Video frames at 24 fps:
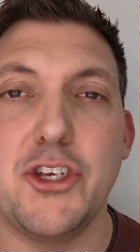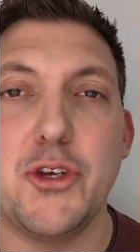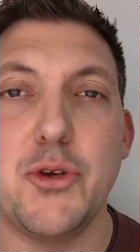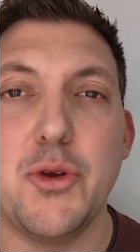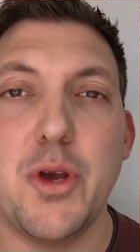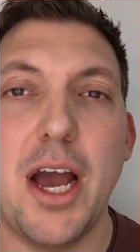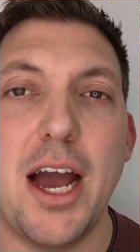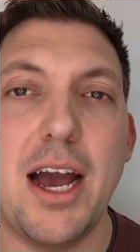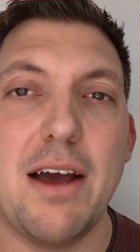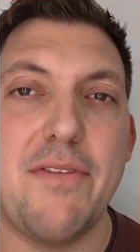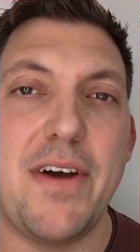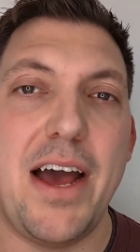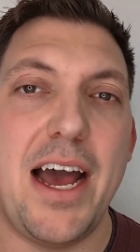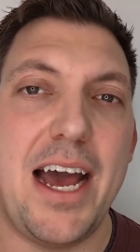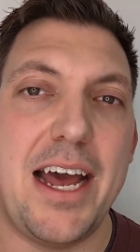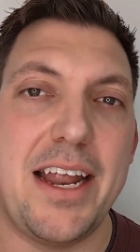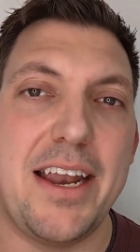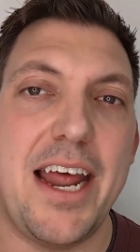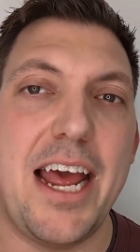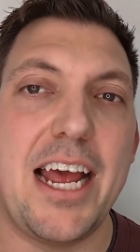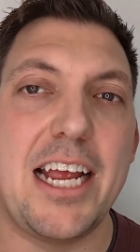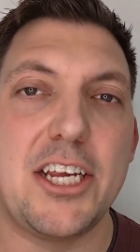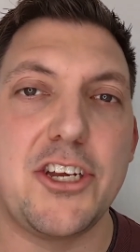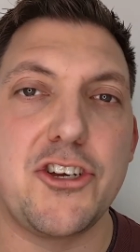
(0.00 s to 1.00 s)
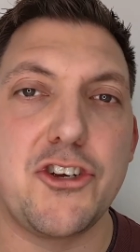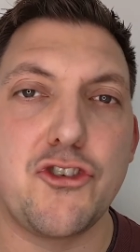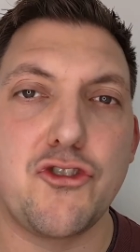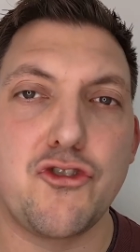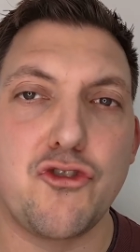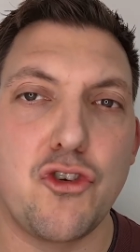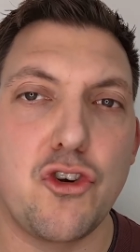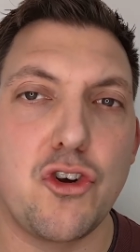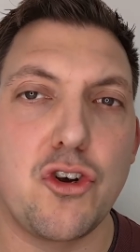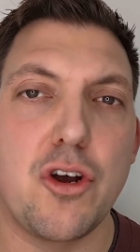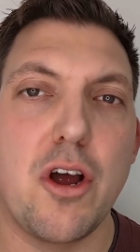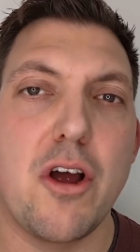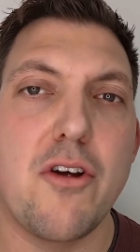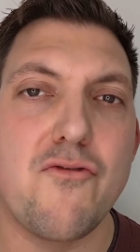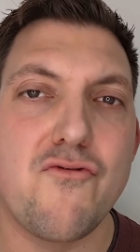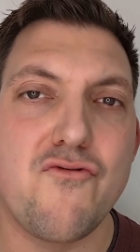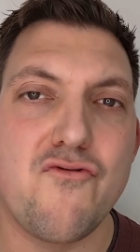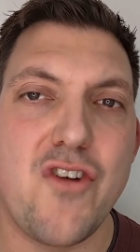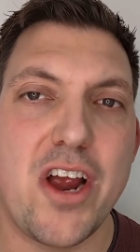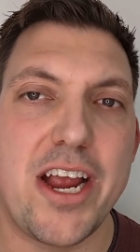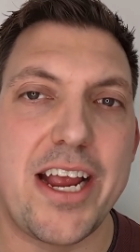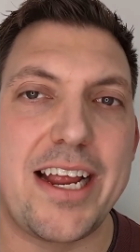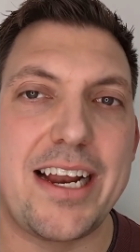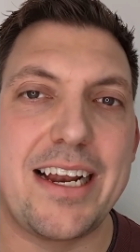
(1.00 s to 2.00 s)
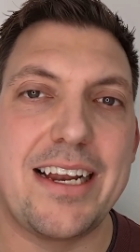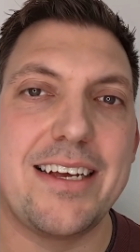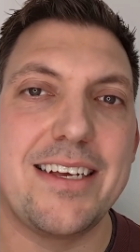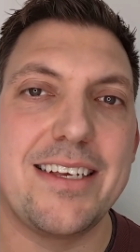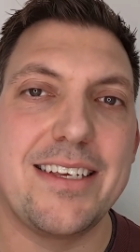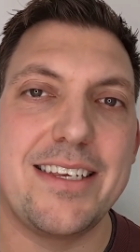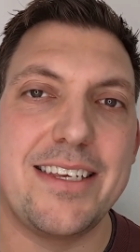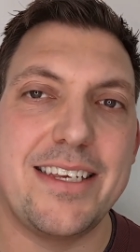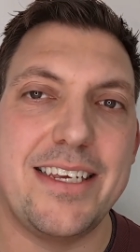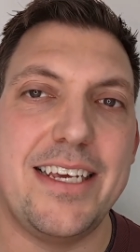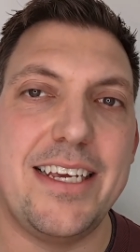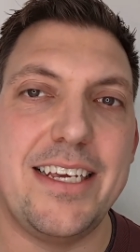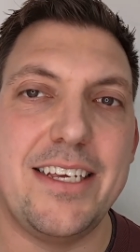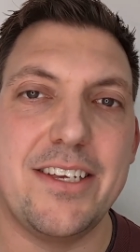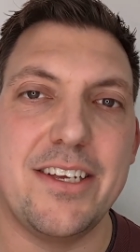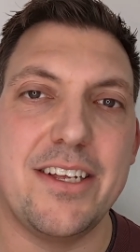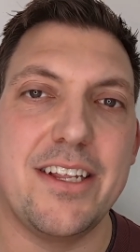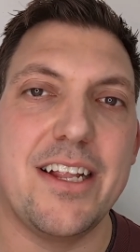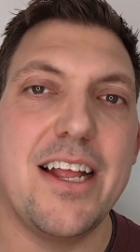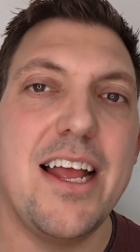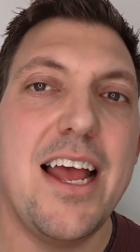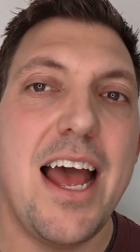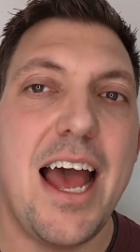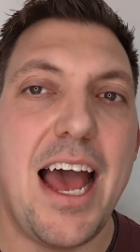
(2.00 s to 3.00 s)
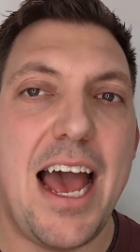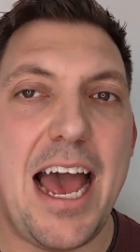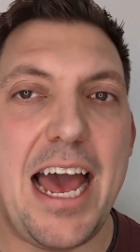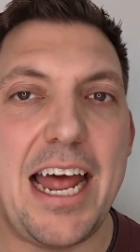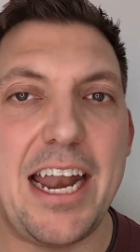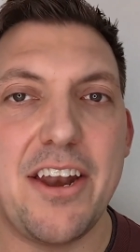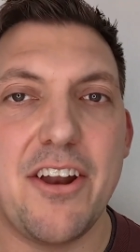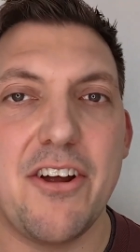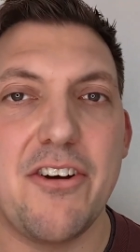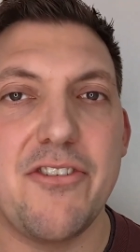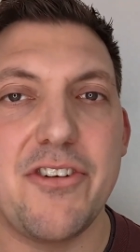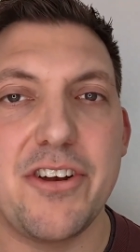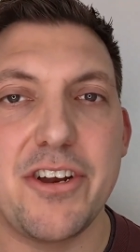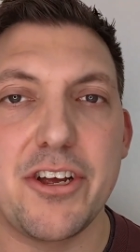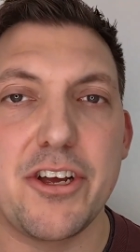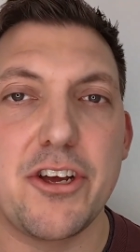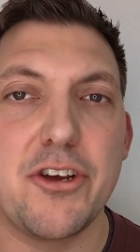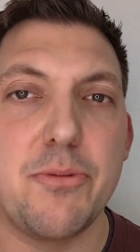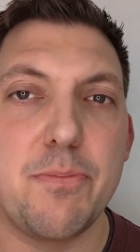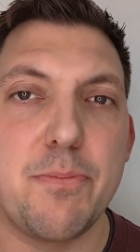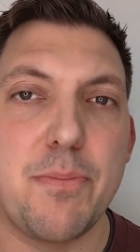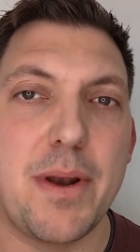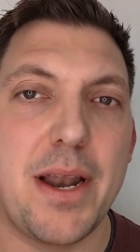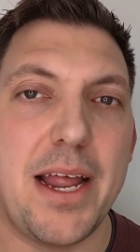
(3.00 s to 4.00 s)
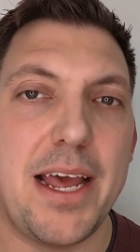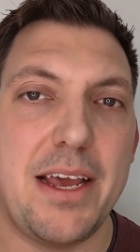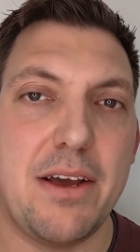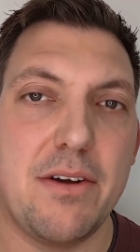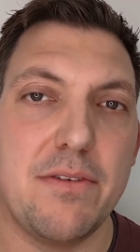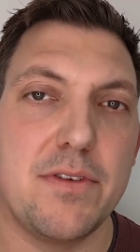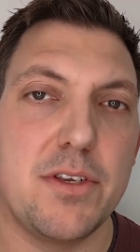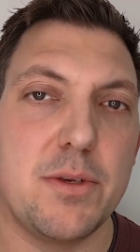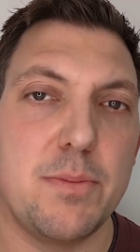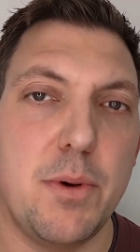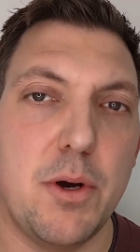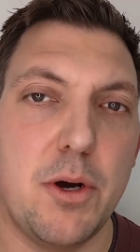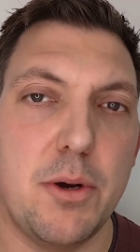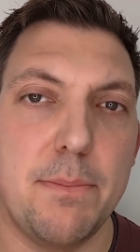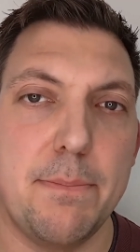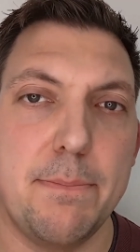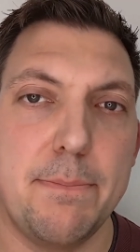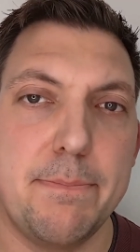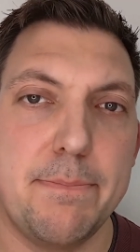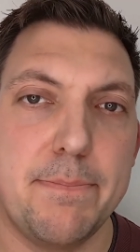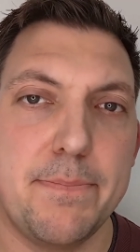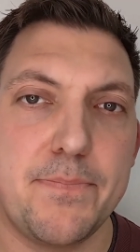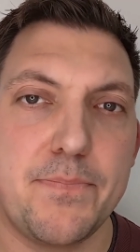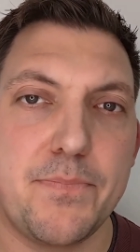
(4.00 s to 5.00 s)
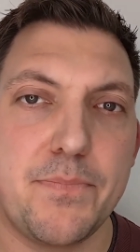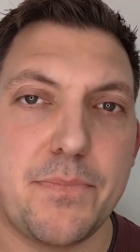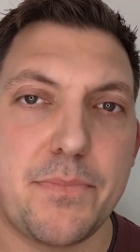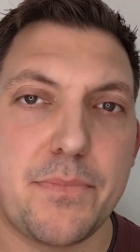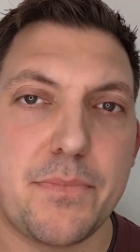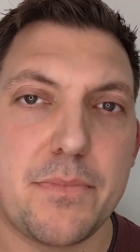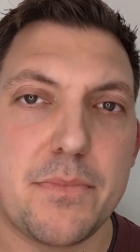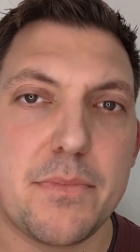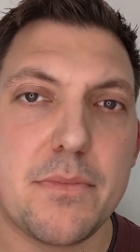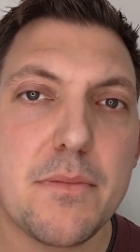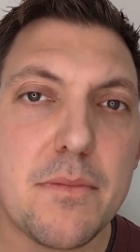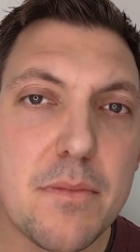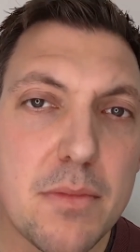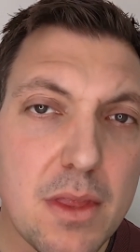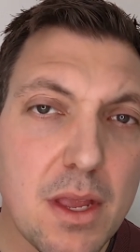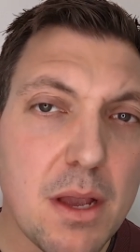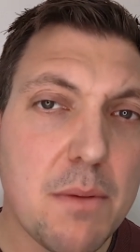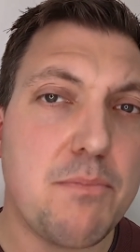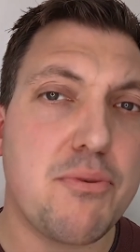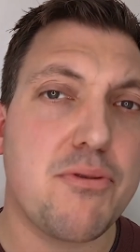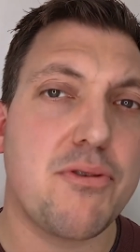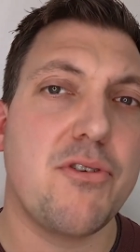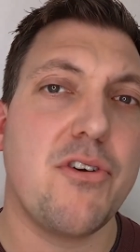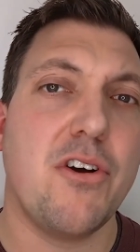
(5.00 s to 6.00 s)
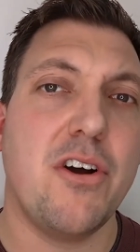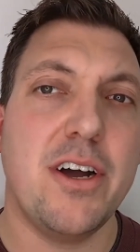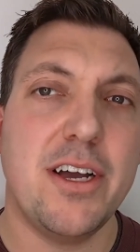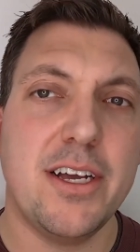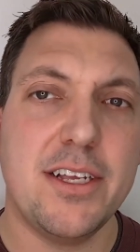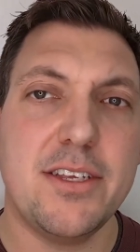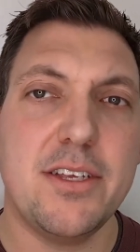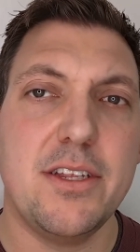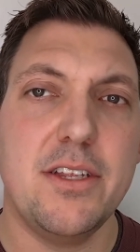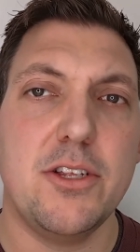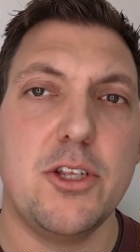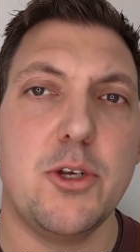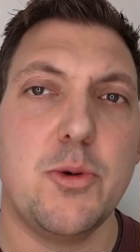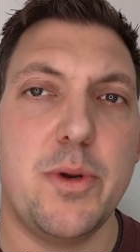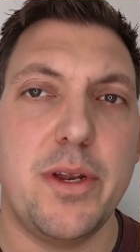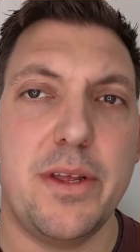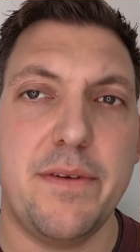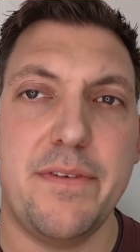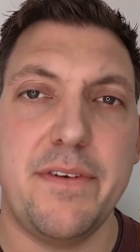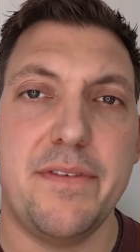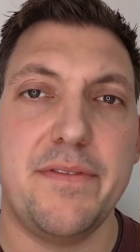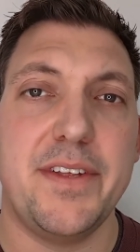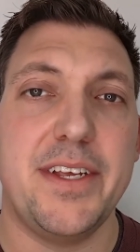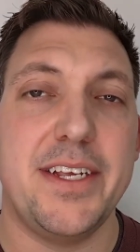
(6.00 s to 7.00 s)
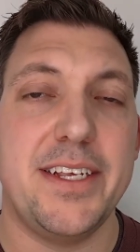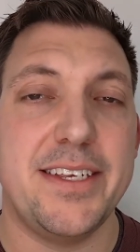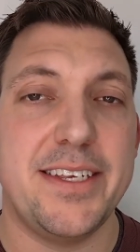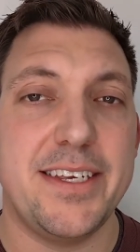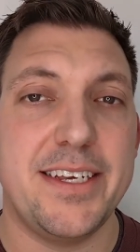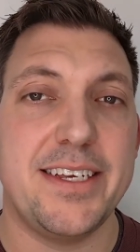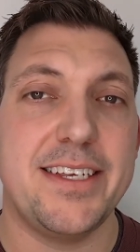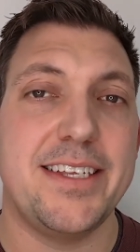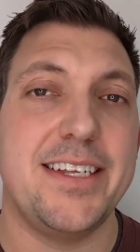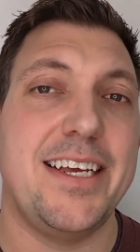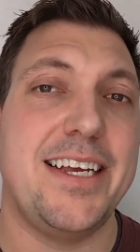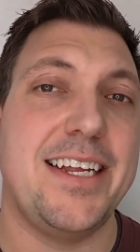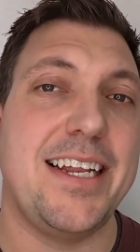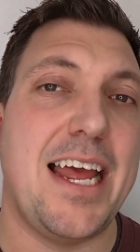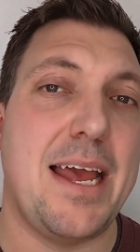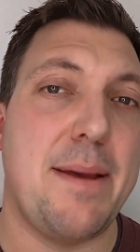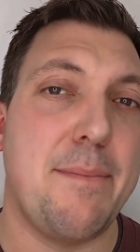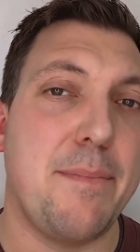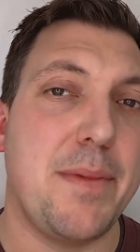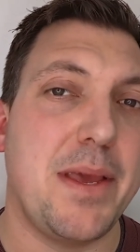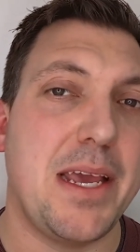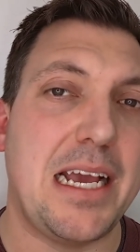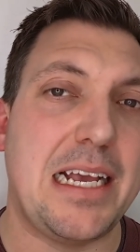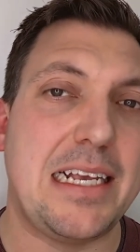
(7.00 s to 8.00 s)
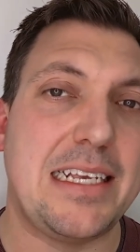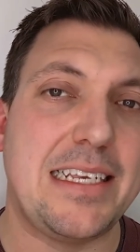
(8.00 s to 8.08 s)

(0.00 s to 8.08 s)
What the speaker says: you have had a strong regular season and are in a good playoff spot. Prior to the 2015-16 NBA